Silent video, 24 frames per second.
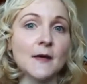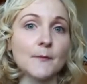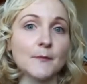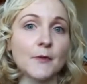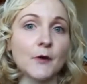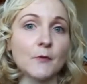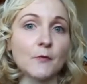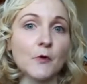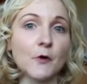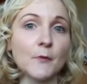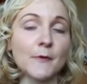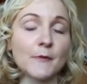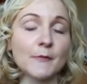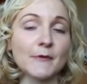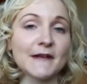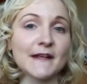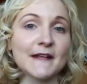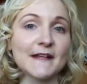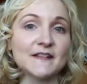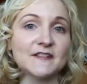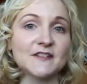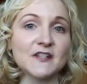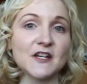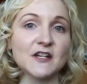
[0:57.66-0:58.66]
but will be
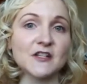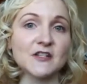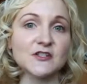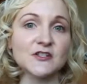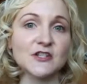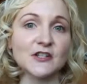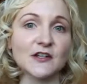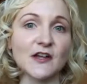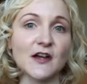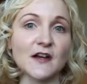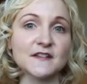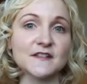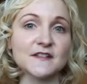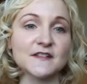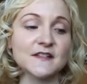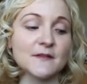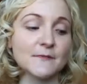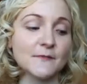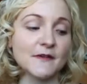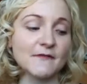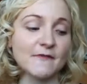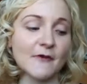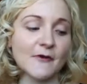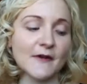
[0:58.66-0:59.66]
released in July. So
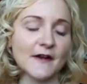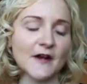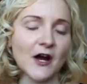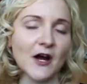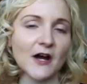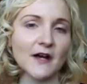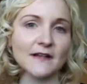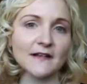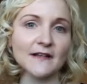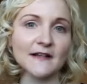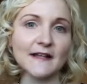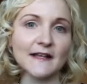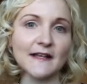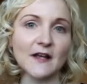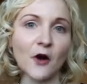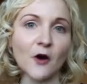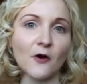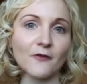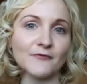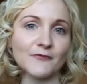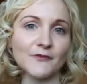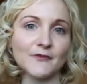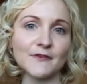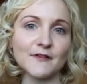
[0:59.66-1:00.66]
somebody very kindly
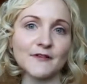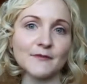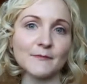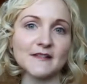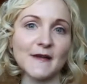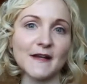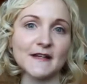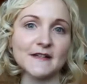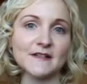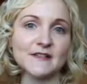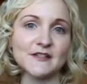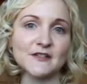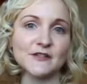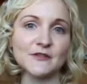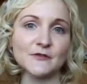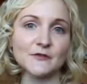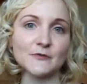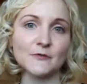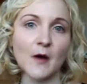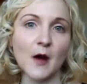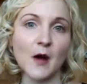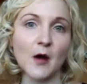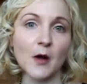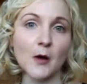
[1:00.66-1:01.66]
offered me
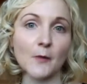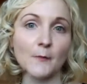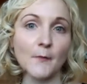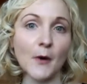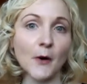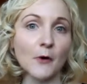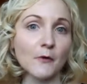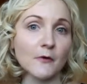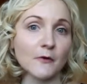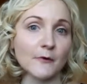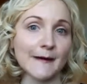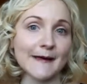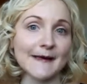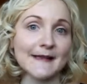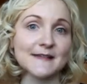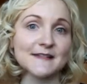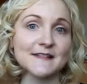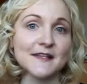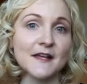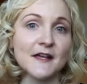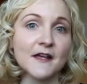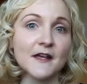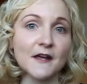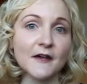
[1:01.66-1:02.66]
to borrow
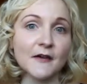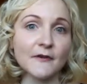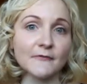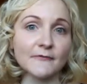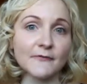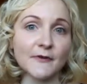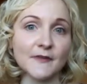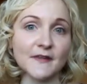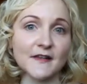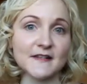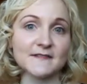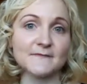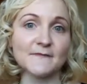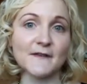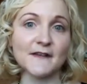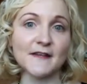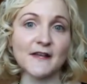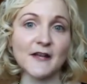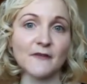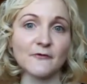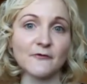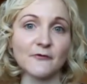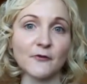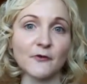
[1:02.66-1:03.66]
it for this
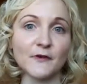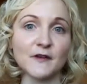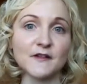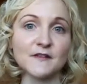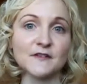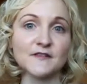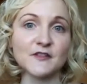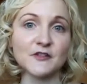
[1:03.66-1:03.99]
video for you,